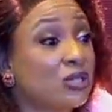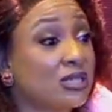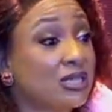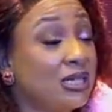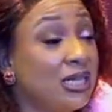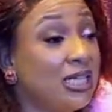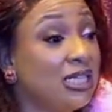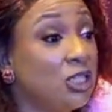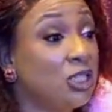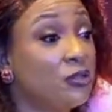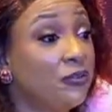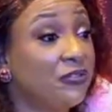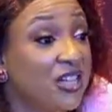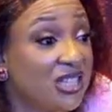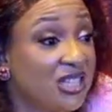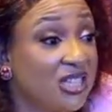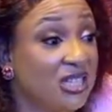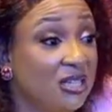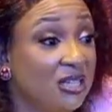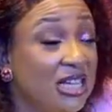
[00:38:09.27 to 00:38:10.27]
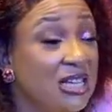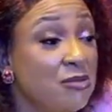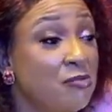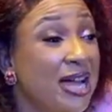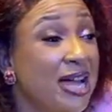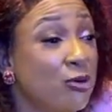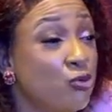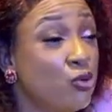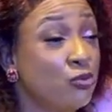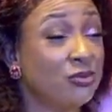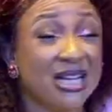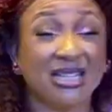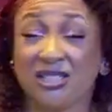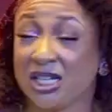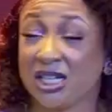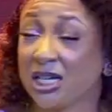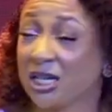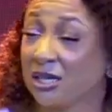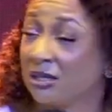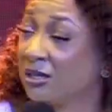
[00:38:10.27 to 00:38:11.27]
in university in my room that
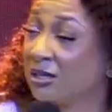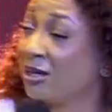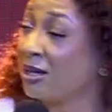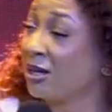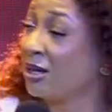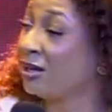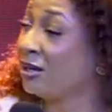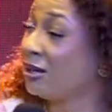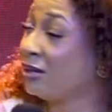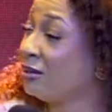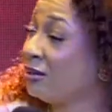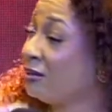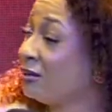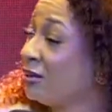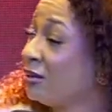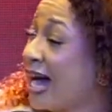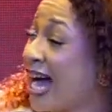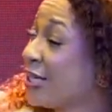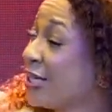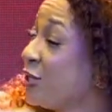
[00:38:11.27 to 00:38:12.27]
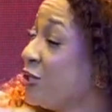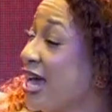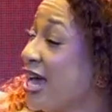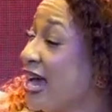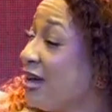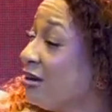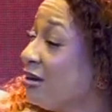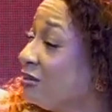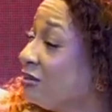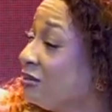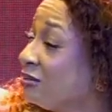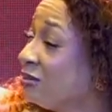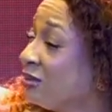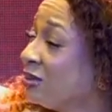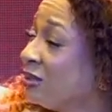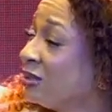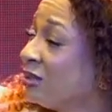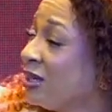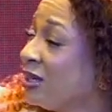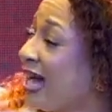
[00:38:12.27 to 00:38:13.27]
day. Are you here?
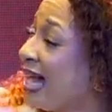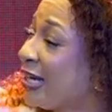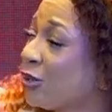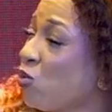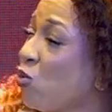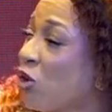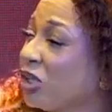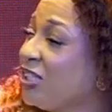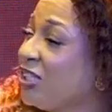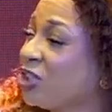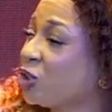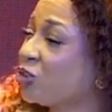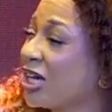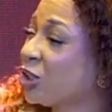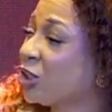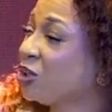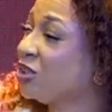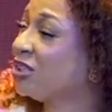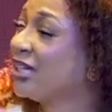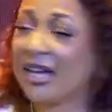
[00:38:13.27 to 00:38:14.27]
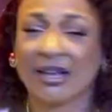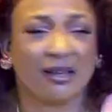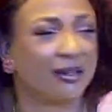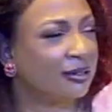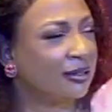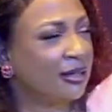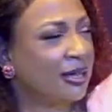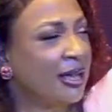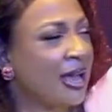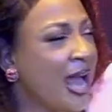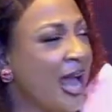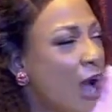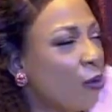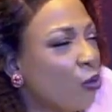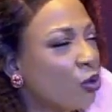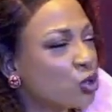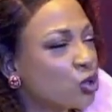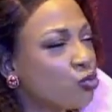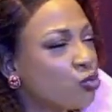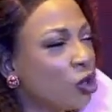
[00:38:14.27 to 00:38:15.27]
I don't want distraction there. I
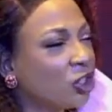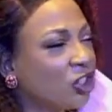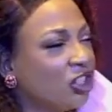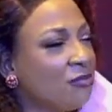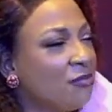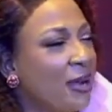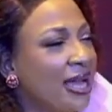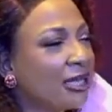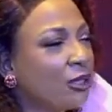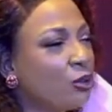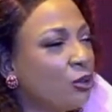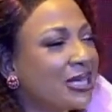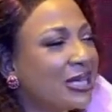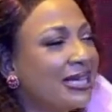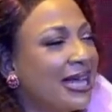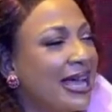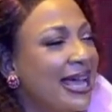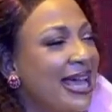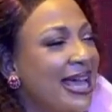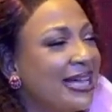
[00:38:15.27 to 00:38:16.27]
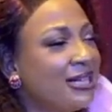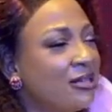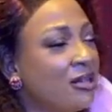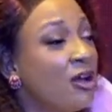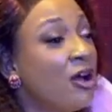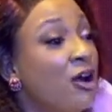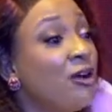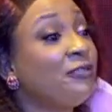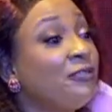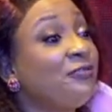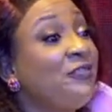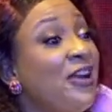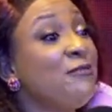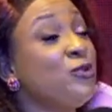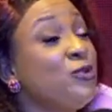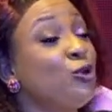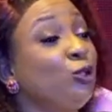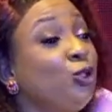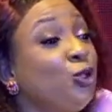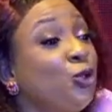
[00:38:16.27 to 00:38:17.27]
was washing my clothes and I heard, Femi Ojo